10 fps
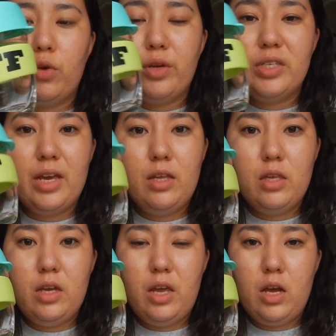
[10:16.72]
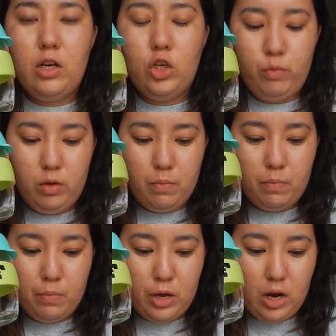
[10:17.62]
retain the heat a little bit
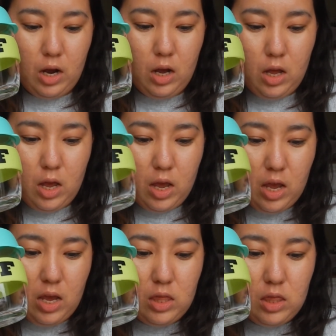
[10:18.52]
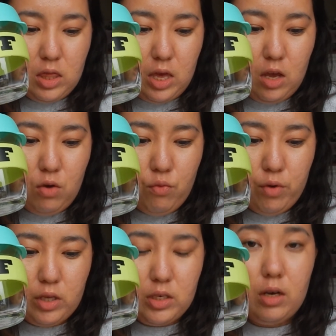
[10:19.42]
better, and they
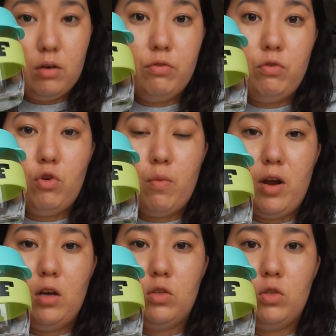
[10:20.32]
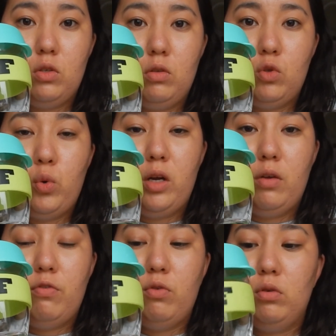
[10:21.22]
retail for about
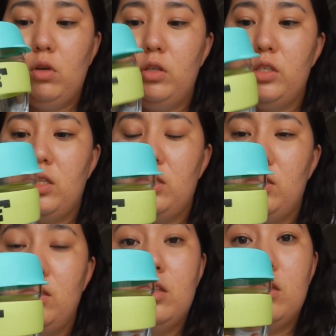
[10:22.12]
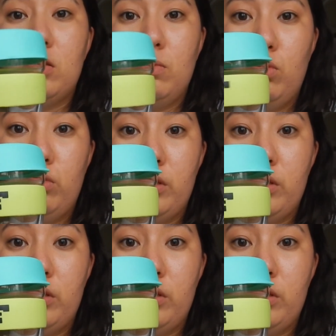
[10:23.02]
$24, and this is the small